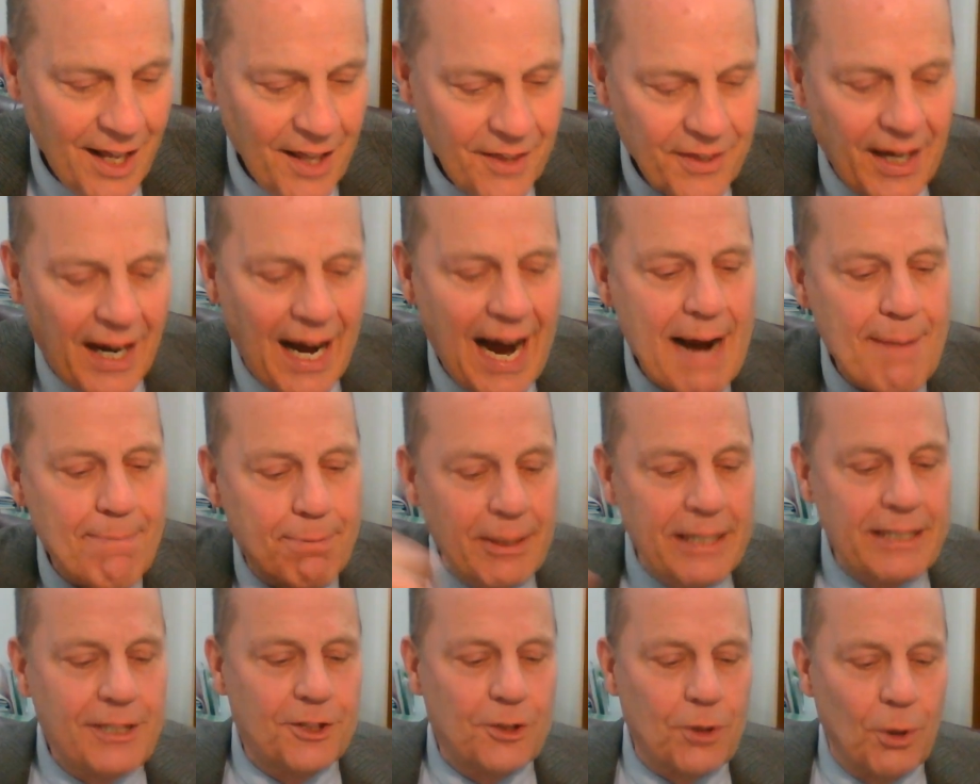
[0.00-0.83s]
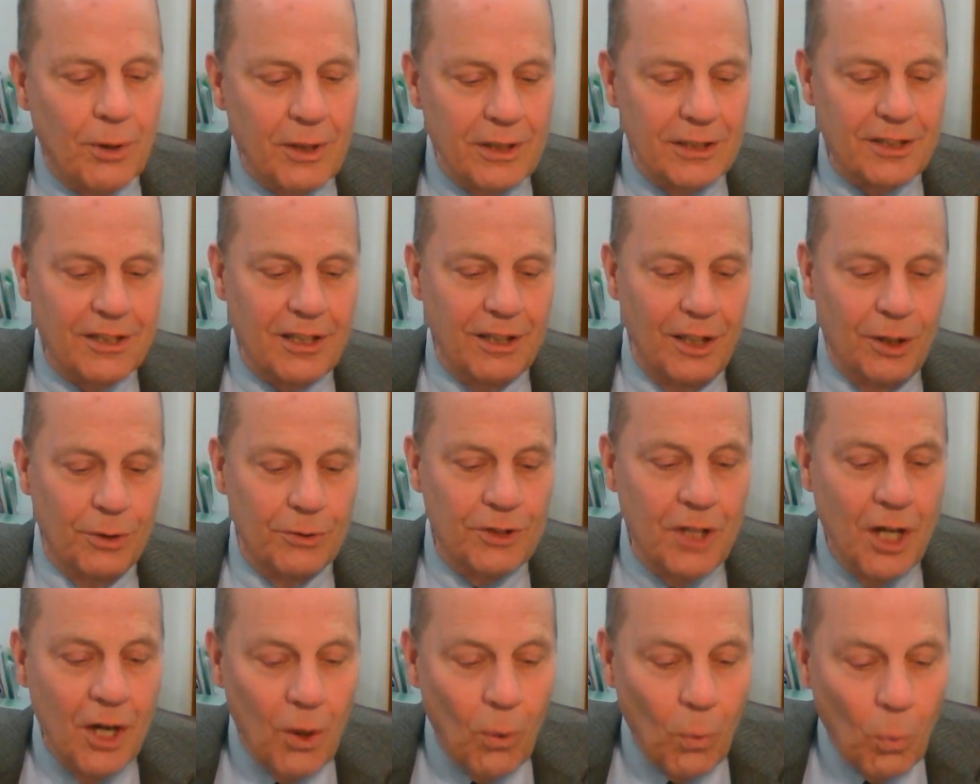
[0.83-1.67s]
The high priest tore his
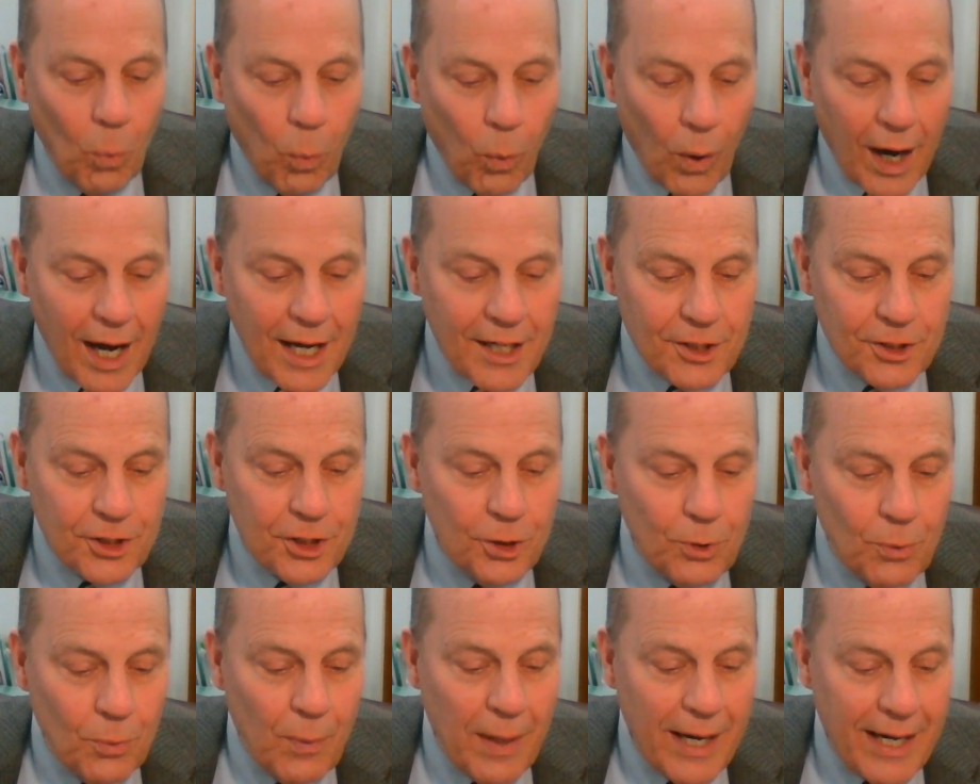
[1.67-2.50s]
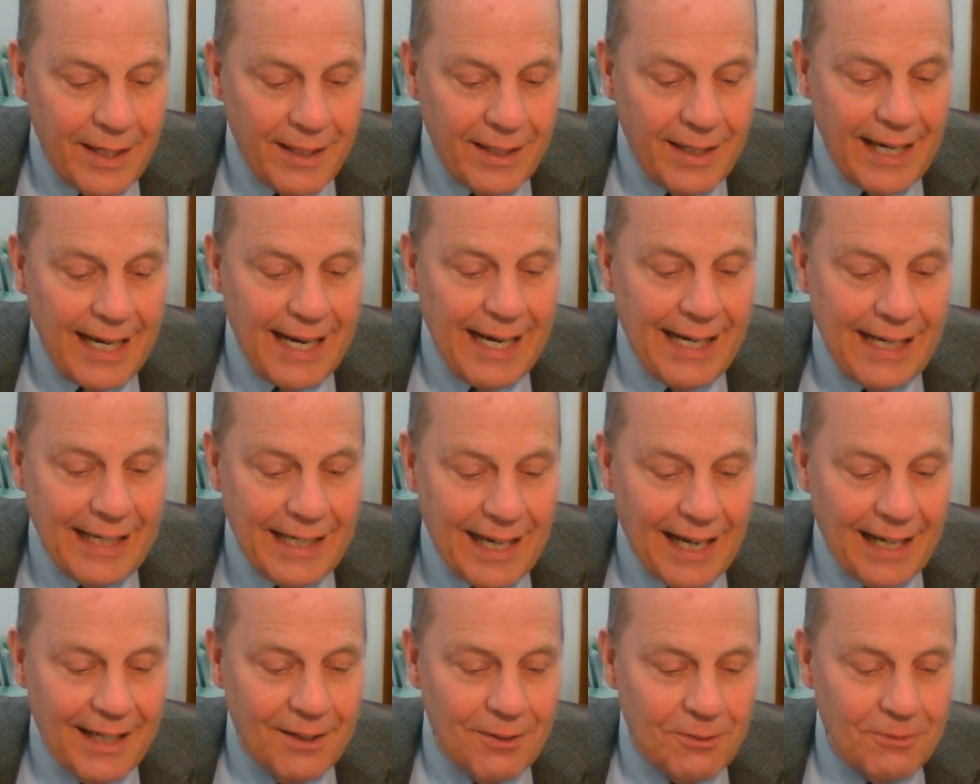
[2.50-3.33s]
clothes. What do we
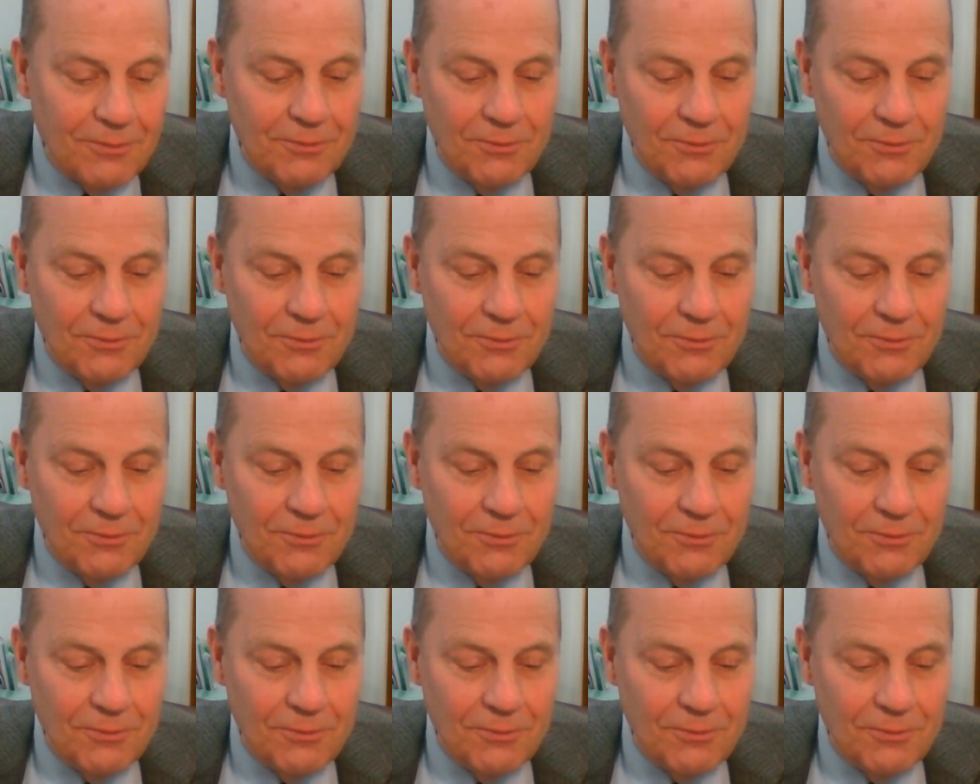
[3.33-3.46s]
need?